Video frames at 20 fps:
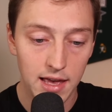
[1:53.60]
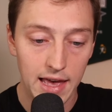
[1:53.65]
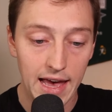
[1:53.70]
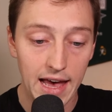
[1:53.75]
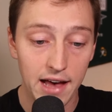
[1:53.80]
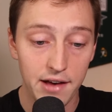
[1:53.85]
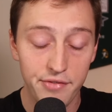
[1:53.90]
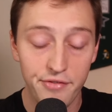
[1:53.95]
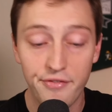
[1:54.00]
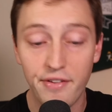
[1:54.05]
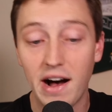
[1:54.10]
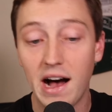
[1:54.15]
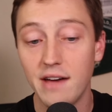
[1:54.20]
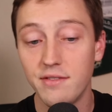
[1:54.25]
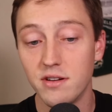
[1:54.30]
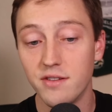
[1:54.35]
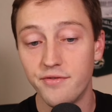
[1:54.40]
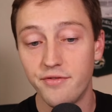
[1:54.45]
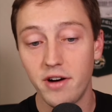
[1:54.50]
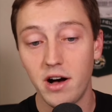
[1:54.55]
at
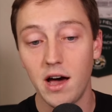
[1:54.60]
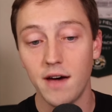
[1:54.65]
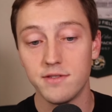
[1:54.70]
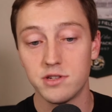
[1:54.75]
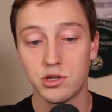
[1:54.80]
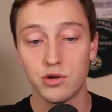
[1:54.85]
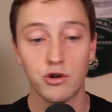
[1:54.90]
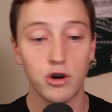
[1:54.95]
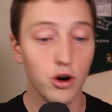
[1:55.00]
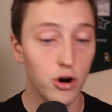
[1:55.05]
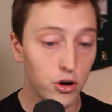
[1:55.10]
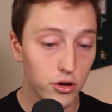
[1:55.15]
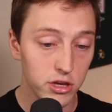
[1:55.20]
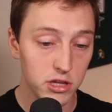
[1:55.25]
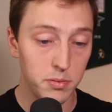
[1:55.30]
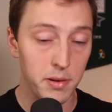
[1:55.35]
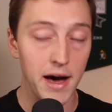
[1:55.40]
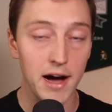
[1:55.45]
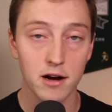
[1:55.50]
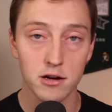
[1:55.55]
5-5. So currently
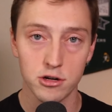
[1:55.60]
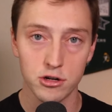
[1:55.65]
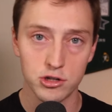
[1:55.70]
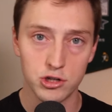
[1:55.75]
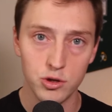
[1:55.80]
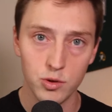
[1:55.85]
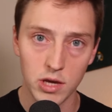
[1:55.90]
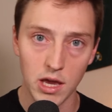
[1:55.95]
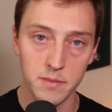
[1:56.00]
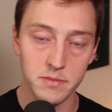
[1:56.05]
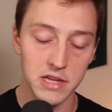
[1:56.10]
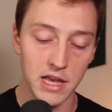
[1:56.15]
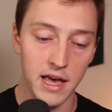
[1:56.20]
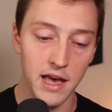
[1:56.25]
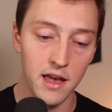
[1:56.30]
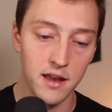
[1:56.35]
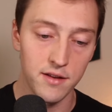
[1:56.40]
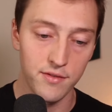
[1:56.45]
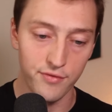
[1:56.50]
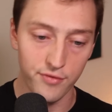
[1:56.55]
the Packers are two games
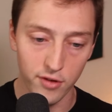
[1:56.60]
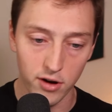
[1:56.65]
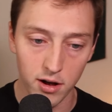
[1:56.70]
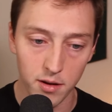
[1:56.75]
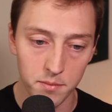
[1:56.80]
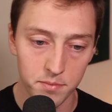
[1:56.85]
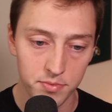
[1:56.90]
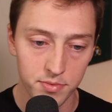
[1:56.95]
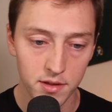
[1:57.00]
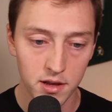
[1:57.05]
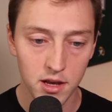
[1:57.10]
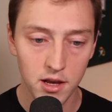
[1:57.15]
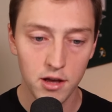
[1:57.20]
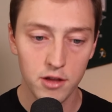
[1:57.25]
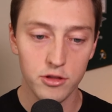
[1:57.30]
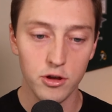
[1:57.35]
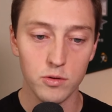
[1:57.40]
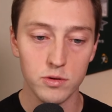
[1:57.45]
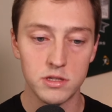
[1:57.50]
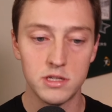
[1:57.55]
ahead from
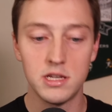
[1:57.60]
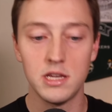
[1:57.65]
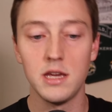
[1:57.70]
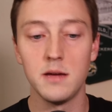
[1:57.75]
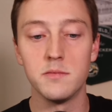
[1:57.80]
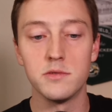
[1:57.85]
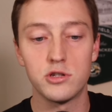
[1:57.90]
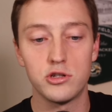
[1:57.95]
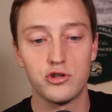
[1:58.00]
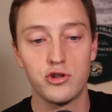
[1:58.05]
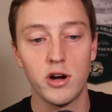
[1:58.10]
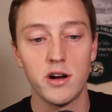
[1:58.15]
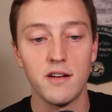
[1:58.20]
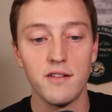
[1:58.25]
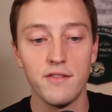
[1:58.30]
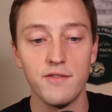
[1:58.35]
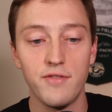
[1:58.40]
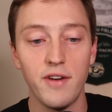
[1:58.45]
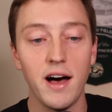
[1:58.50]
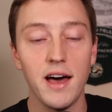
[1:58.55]
those teams trying
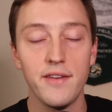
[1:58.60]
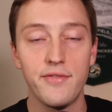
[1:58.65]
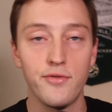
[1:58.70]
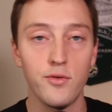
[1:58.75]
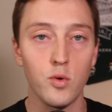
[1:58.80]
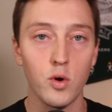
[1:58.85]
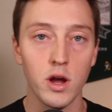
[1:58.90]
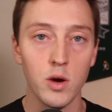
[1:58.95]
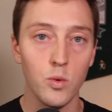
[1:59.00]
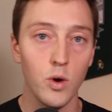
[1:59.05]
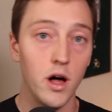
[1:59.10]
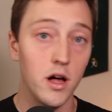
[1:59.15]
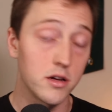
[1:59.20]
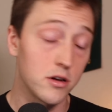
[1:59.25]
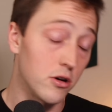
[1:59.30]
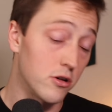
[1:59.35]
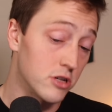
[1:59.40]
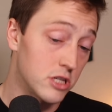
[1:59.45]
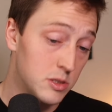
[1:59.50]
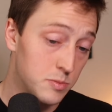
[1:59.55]
to vie for a wild
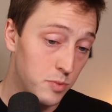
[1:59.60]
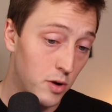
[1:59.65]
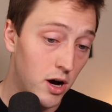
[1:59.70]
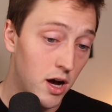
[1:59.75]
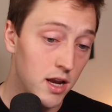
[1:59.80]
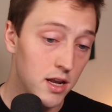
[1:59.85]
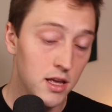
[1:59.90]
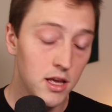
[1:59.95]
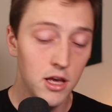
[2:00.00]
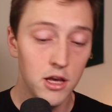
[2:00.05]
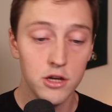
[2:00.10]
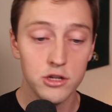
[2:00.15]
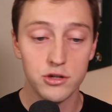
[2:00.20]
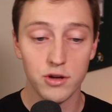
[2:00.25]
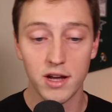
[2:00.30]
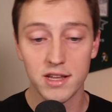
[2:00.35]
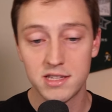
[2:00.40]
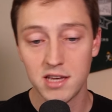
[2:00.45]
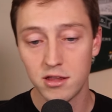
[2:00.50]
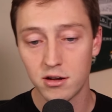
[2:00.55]
card spot. So
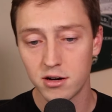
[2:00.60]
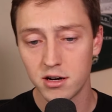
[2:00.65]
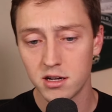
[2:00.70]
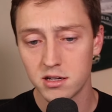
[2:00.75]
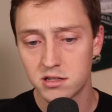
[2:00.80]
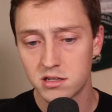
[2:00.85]
I'd say they're in a